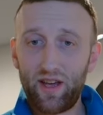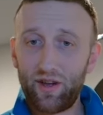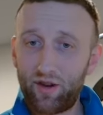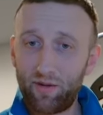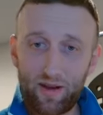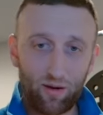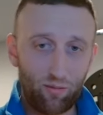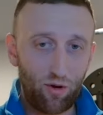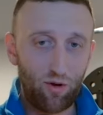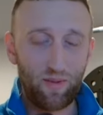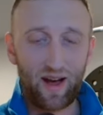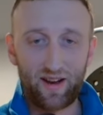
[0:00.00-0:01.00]
You could be a
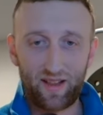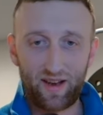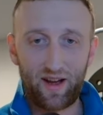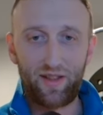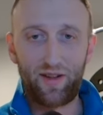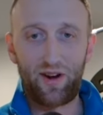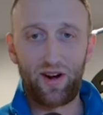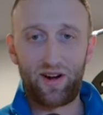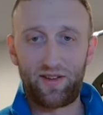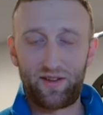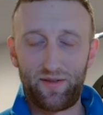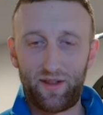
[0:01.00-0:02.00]
role model in other
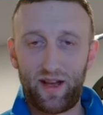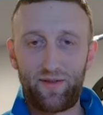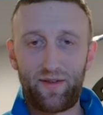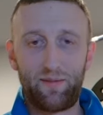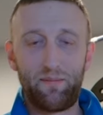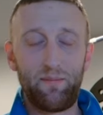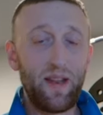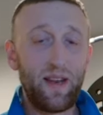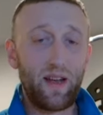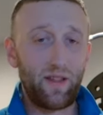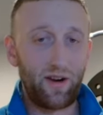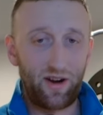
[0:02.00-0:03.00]
areas of life, in many
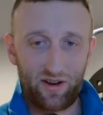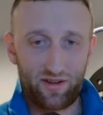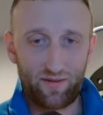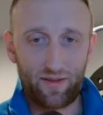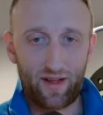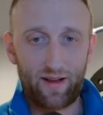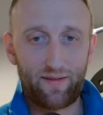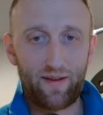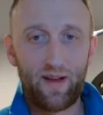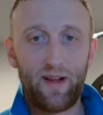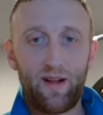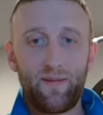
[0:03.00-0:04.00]
other areas of life.
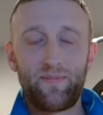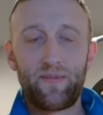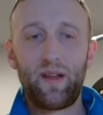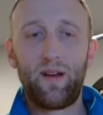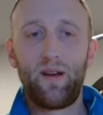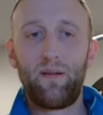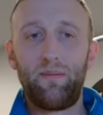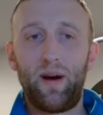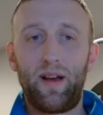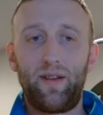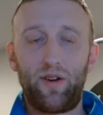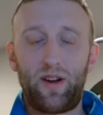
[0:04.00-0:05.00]

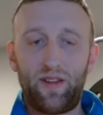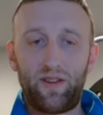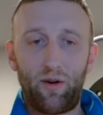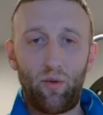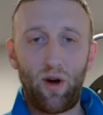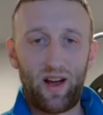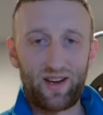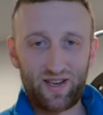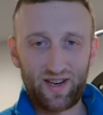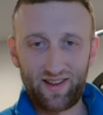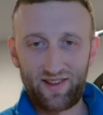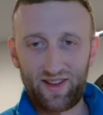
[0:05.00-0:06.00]
But if your kids are
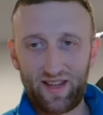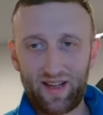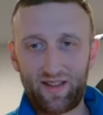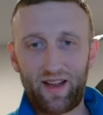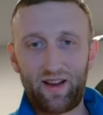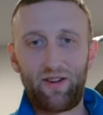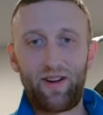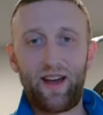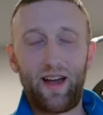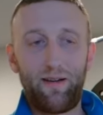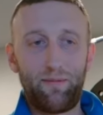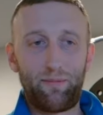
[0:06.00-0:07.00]
watching and seeing that you're
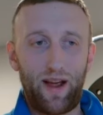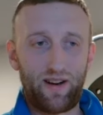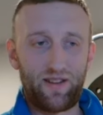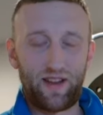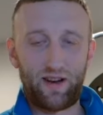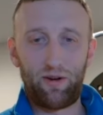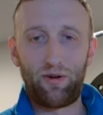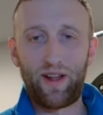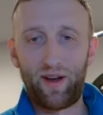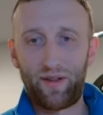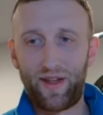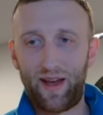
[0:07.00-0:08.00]
not practicing your own
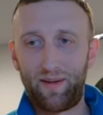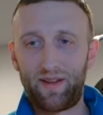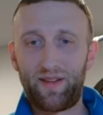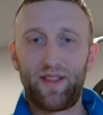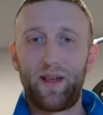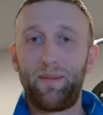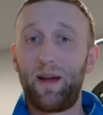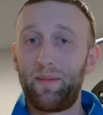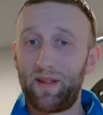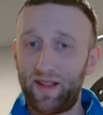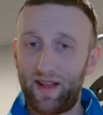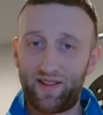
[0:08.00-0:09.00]
health habits, they might
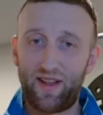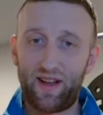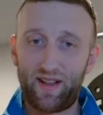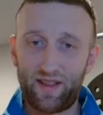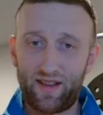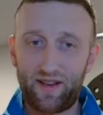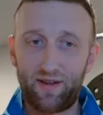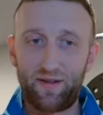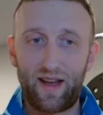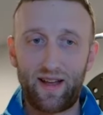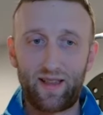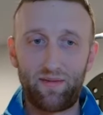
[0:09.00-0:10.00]
be less likely to do
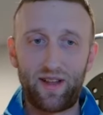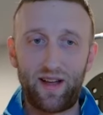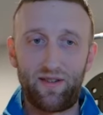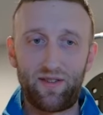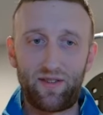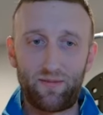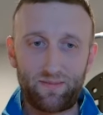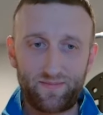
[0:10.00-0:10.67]
that themselves.